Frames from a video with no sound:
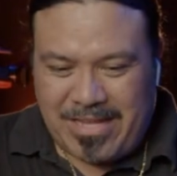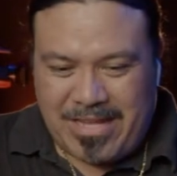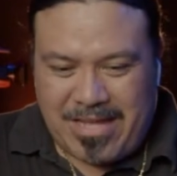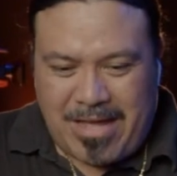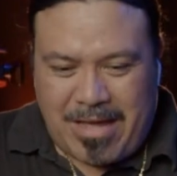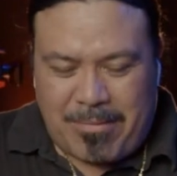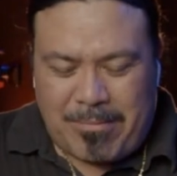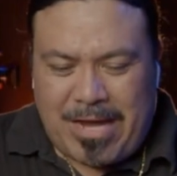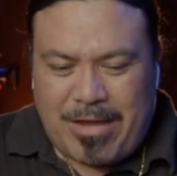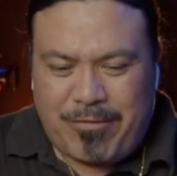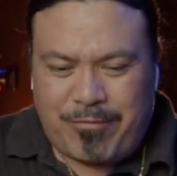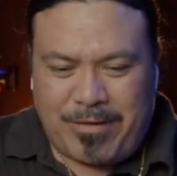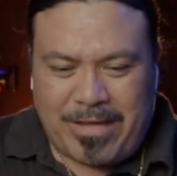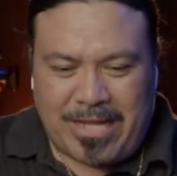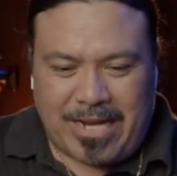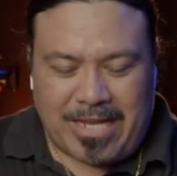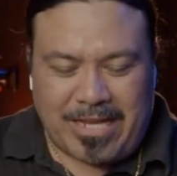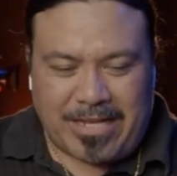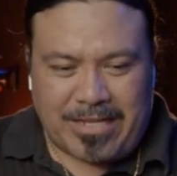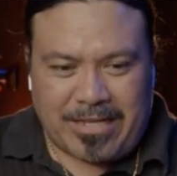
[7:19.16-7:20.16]
my
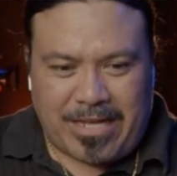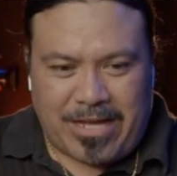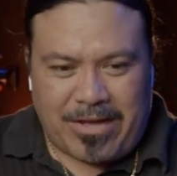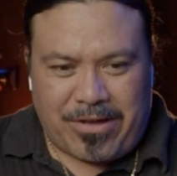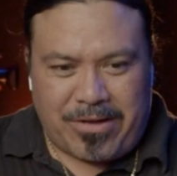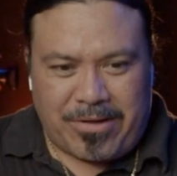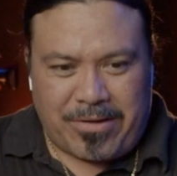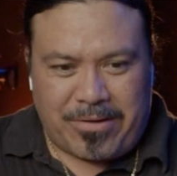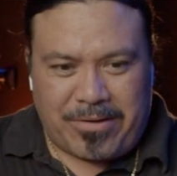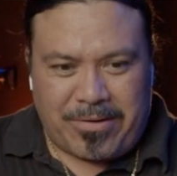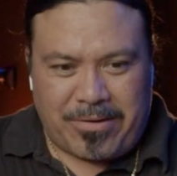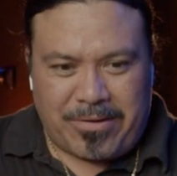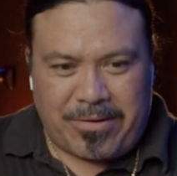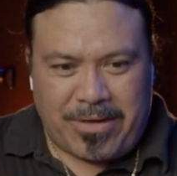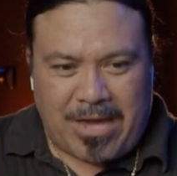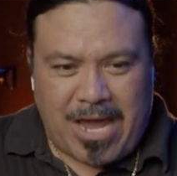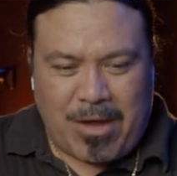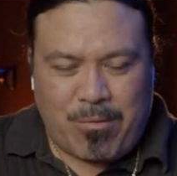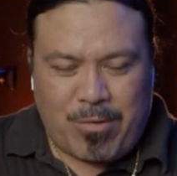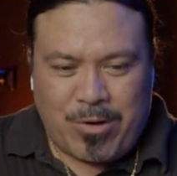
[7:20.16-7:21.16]
feeling,
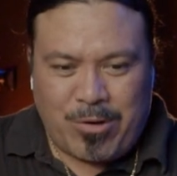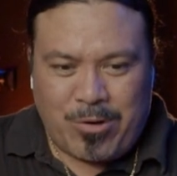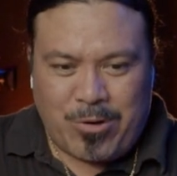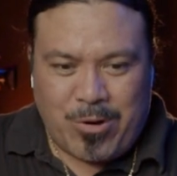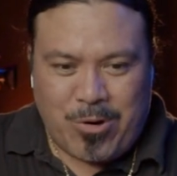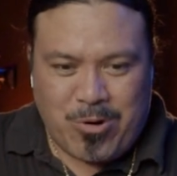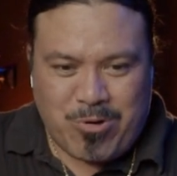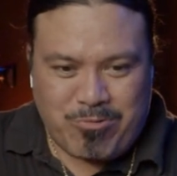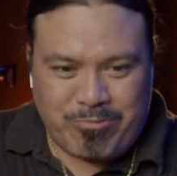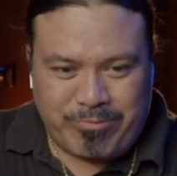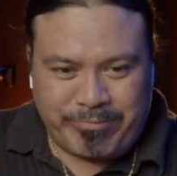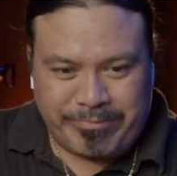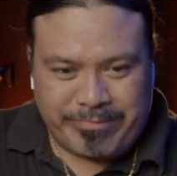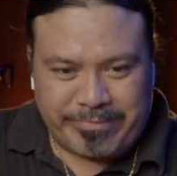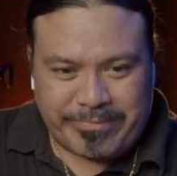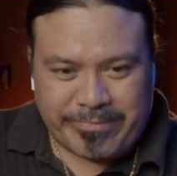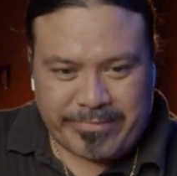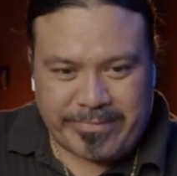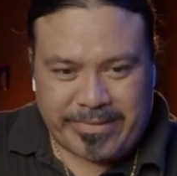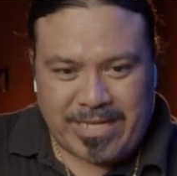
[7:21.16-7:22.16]
I want to know,
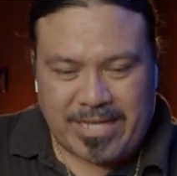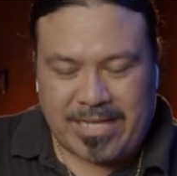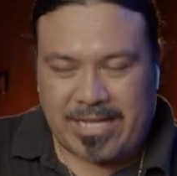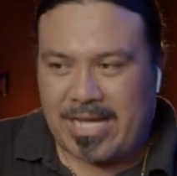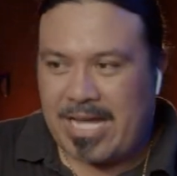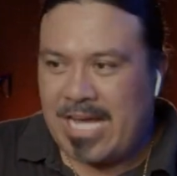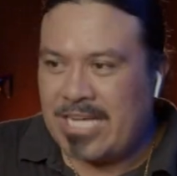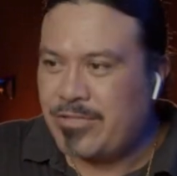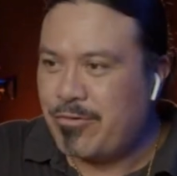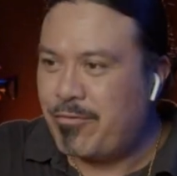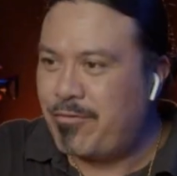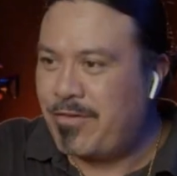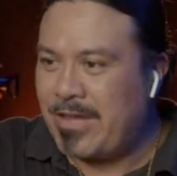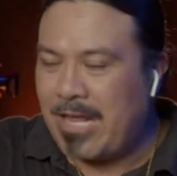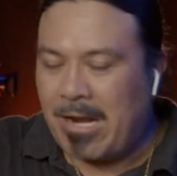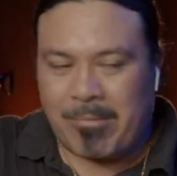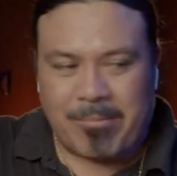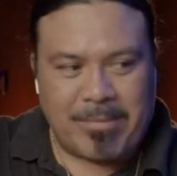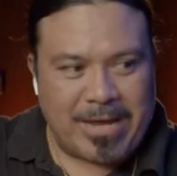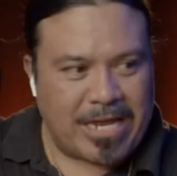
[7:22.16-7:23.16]
as a
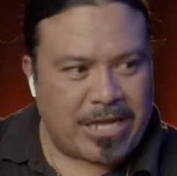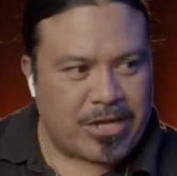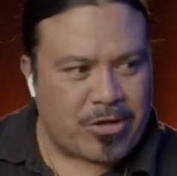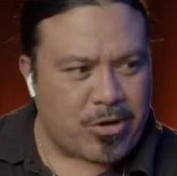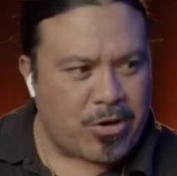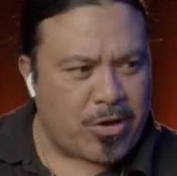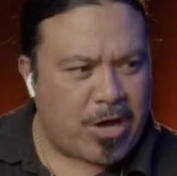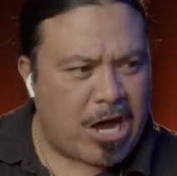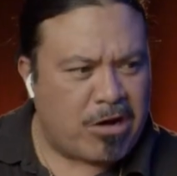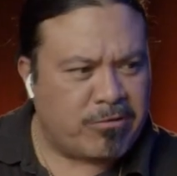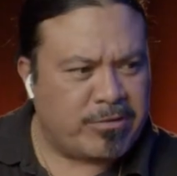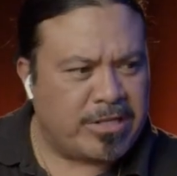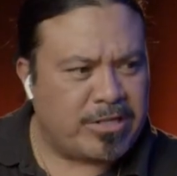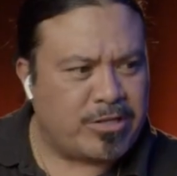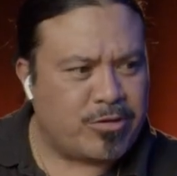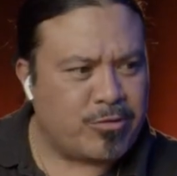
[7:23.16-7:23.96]
filmmaker, how did you